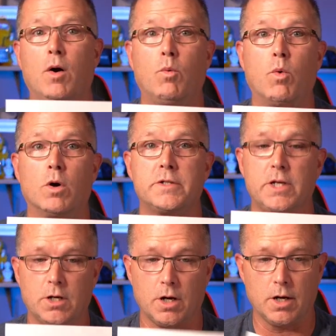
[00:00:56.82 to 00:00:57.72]
warranty
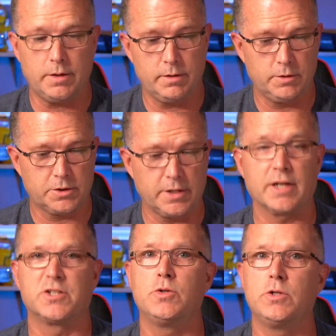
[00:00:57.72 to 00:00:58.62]
card. Looks like a
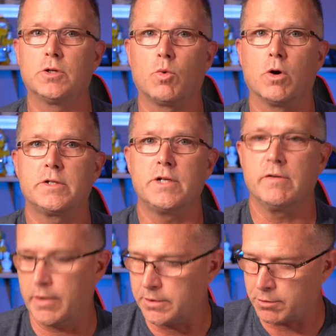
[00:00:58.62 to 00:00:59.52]
2-year warranty
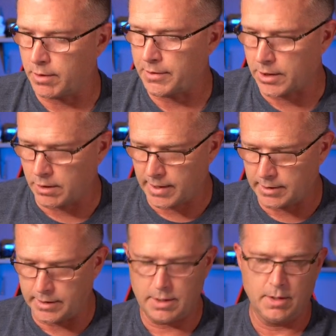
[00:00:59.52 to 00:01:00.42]
if I just read that
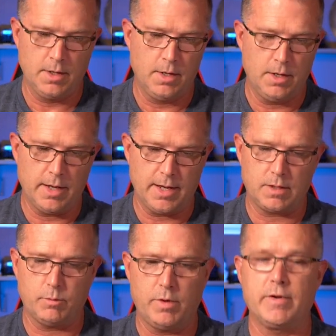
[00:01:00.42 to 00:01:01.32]
correctly.
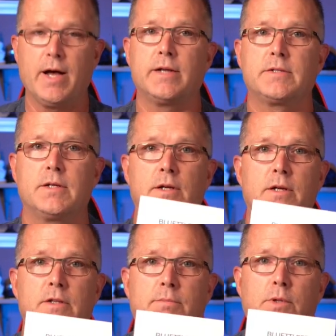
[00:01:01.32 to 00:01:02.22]
And we've got
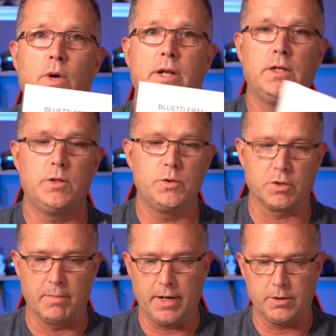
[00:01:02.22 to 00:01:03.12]
the Bluetti user
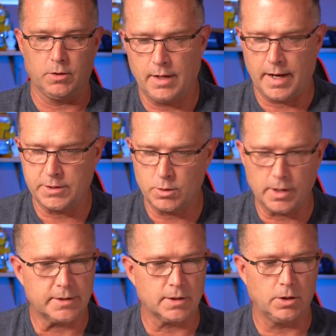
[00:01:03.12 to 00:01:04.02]
manual. I do
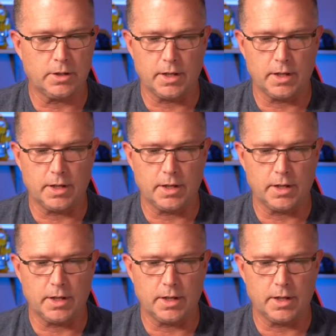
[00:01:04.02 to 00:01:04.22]
like to look